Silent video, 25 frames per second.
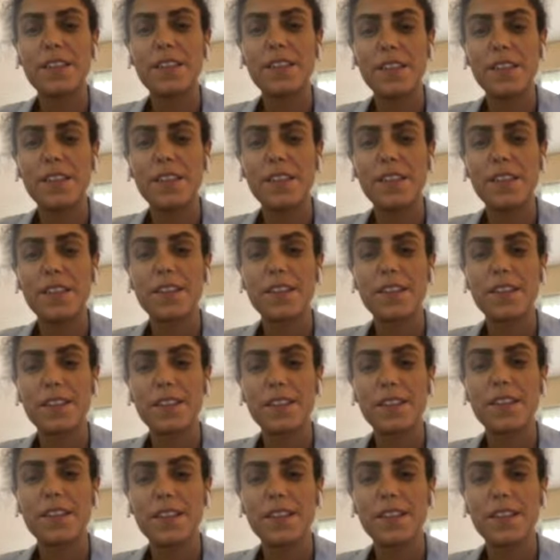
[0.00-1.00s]

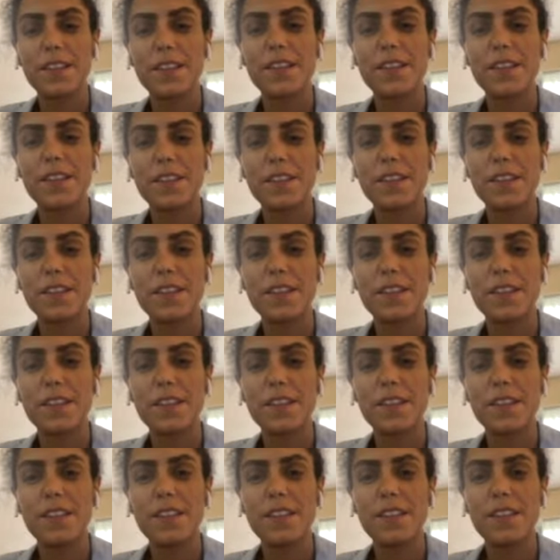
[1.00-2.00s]

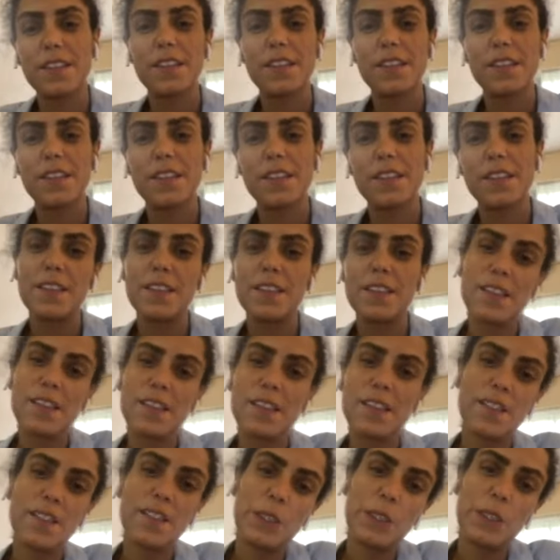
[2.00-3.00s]

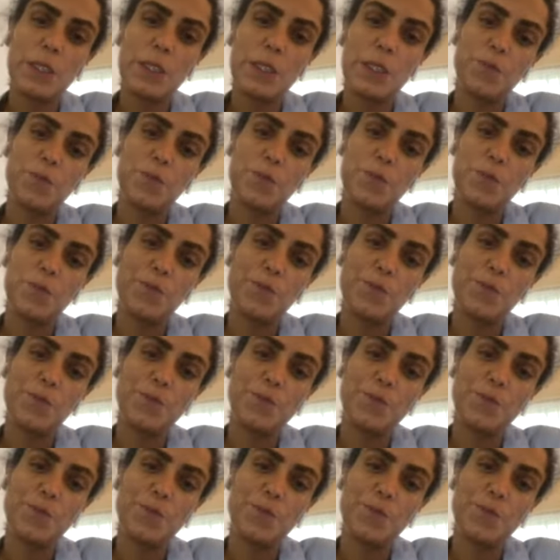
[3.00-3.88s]
[no speech]